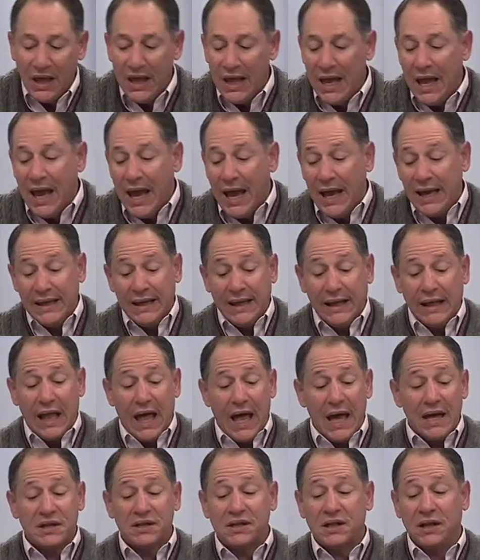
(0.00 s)
And then
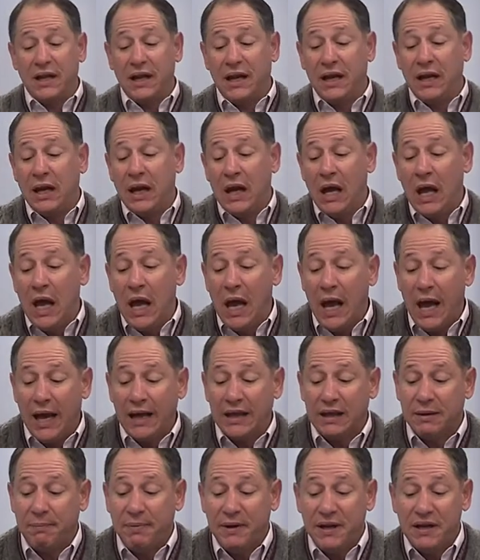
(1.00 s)
lastly,
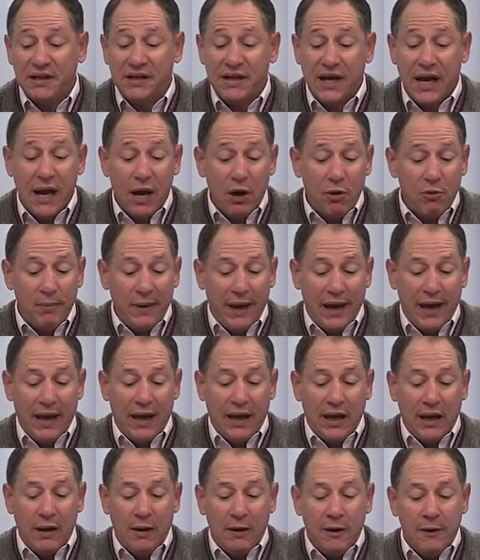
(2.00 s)
at the
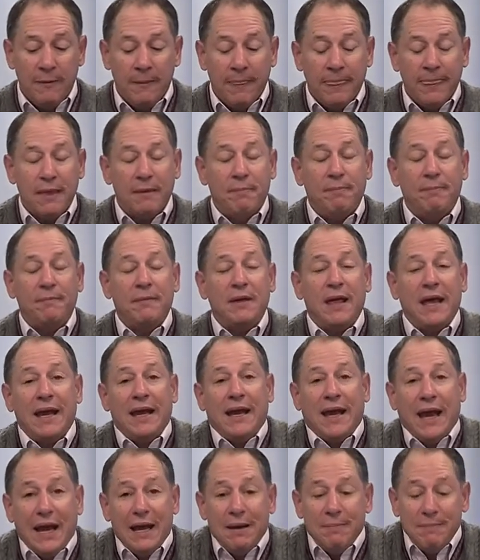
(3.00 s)
PCAOB, they
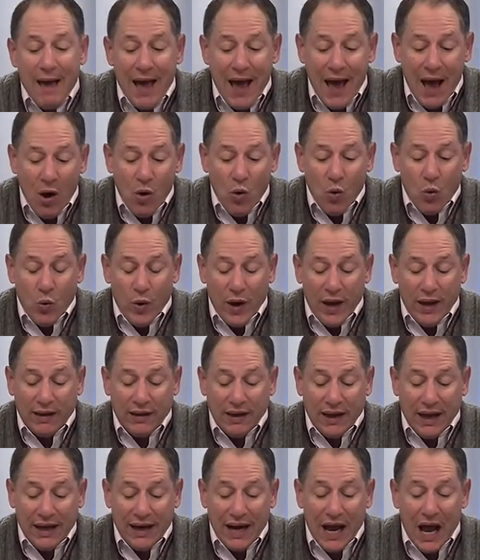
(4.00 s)
came out with
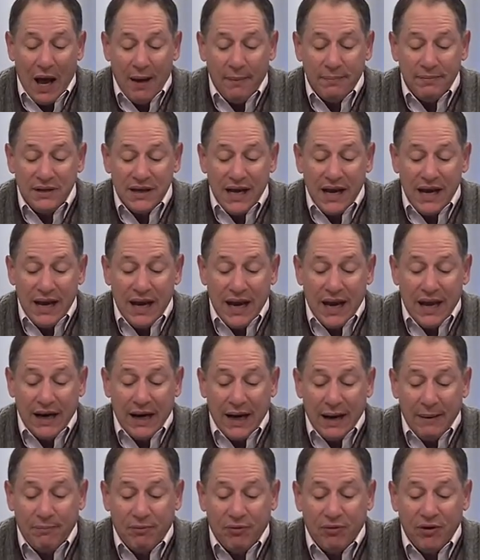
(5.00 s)
an update and
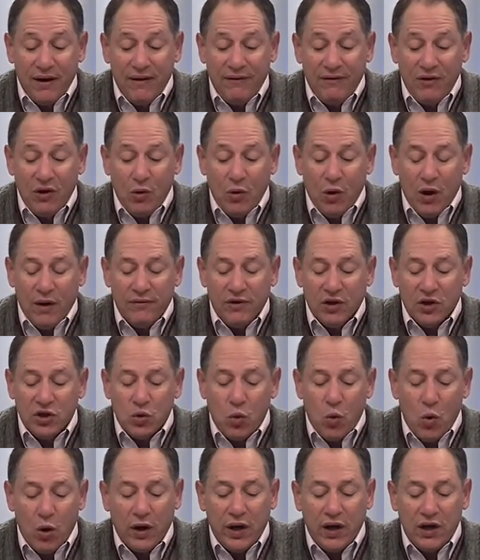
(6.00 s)
a preview of the
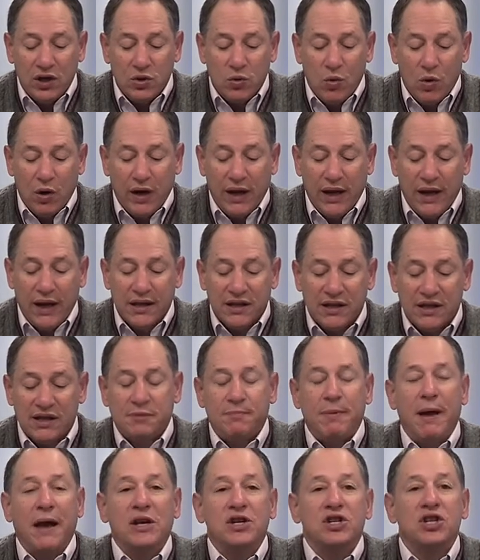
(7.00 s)
2020
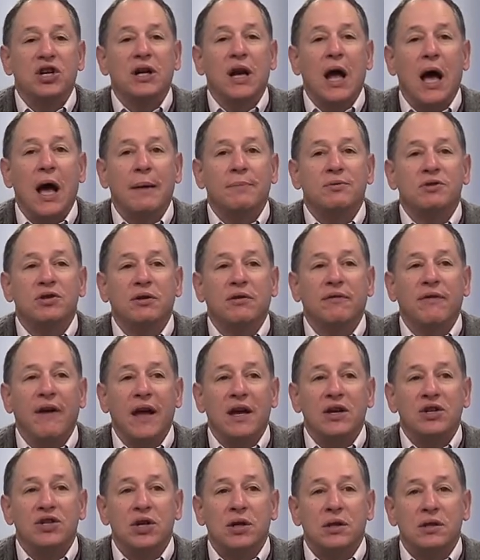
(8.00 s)
inspection
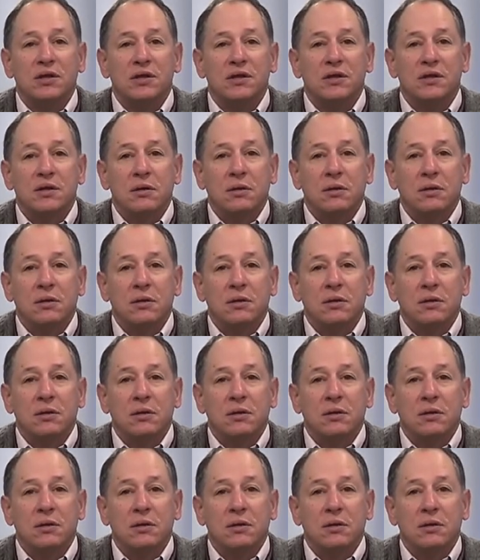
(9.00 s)
observations.